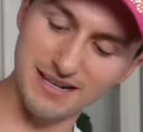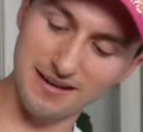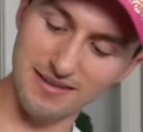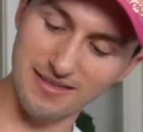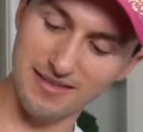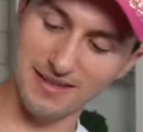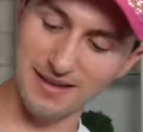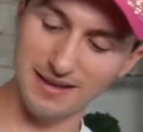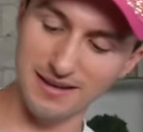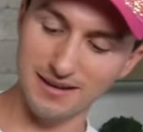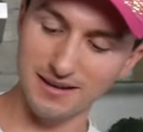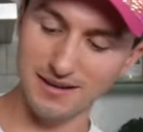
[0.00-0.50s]
I
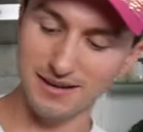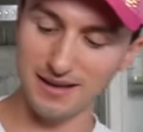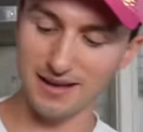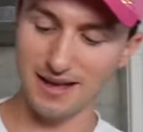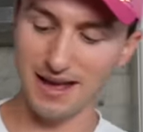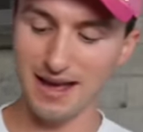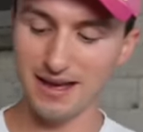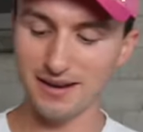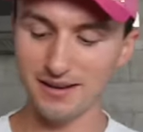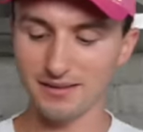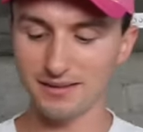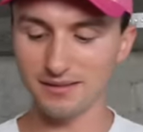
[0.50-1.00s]
think,
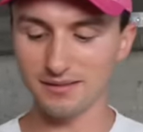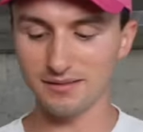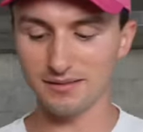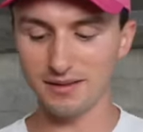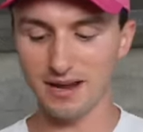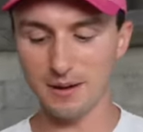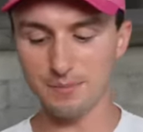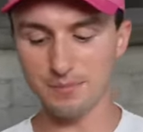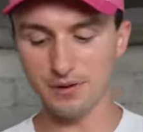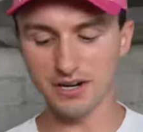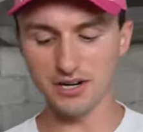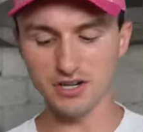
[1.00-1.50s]
and
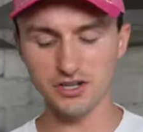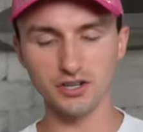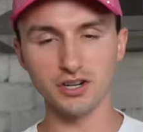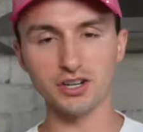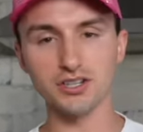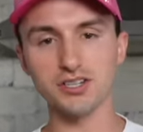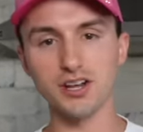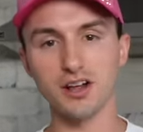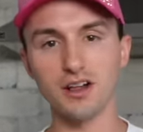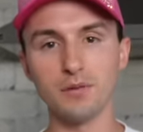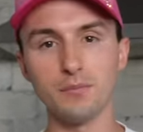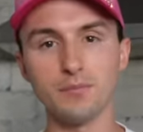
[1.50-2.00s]
I'm pretty sure
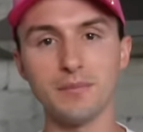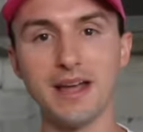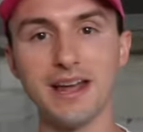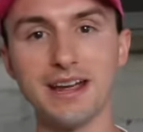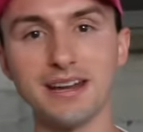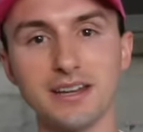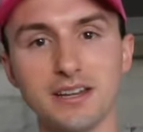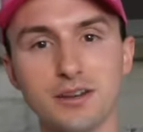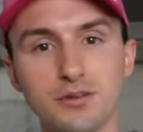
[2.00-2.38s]
it's all made